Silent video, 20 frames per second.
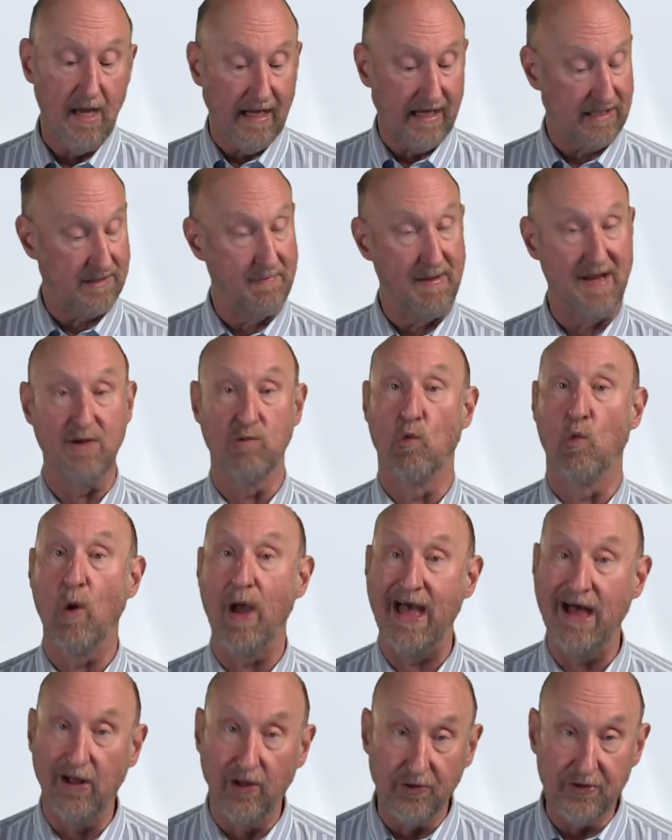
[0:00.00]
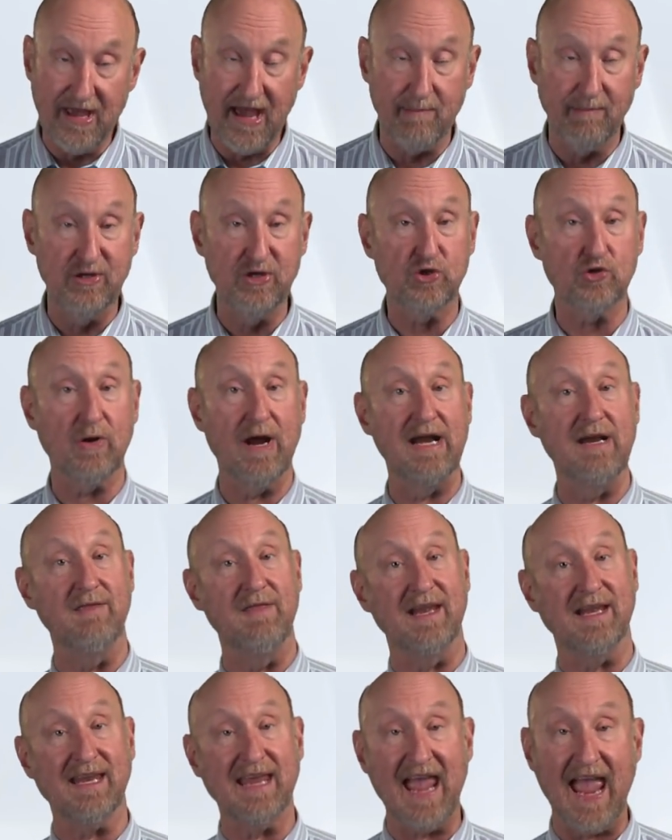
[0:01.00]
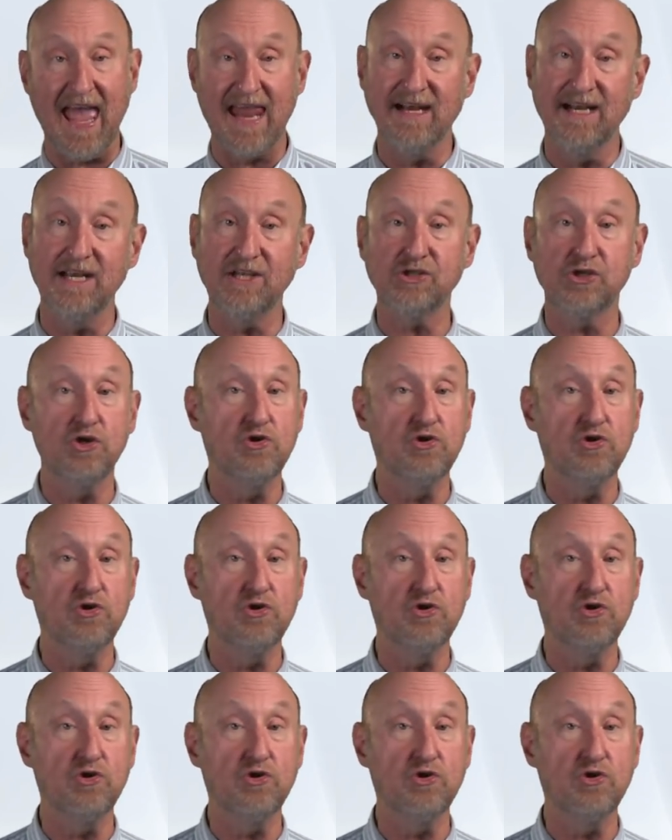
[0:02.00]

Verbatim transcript: It's been well demonstrated that candidates